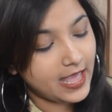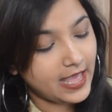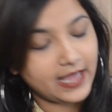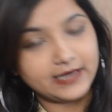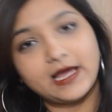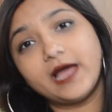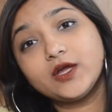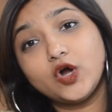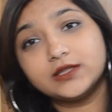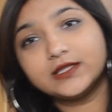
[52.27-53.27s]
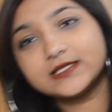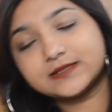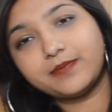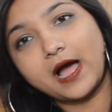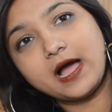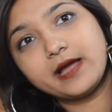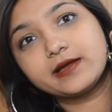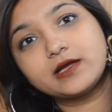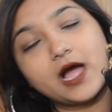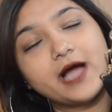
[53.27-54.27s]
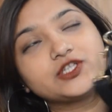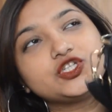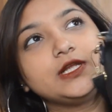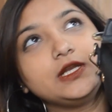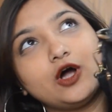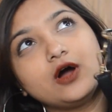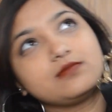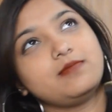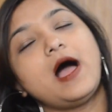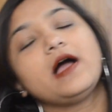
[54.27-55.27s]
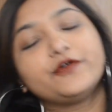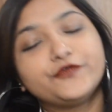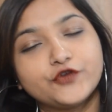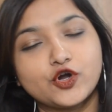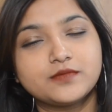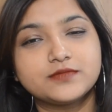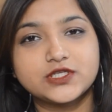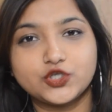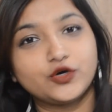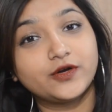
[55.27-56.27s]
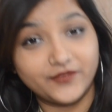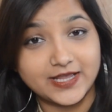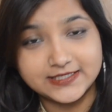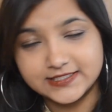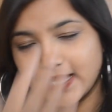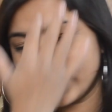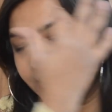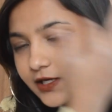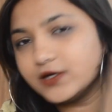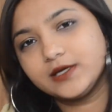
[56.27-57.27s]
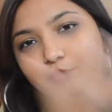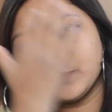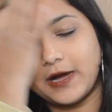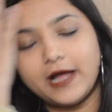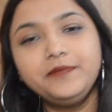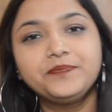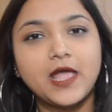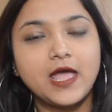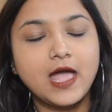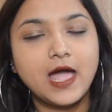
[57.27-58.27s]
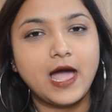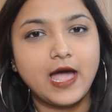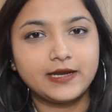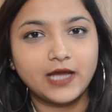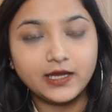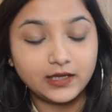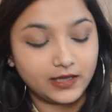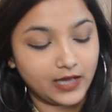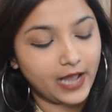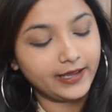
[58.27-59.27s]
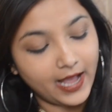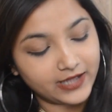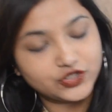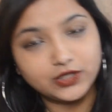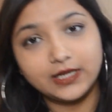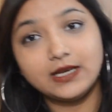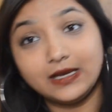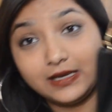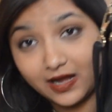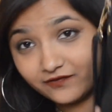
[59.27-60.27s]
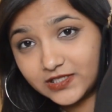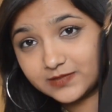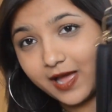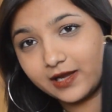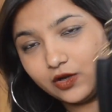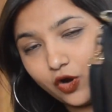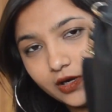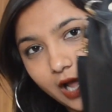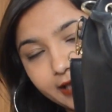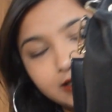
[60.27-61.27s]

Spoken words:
And I got this bag actually long back from the store West Side here in Bhopal, and I actually love this bag a lot. I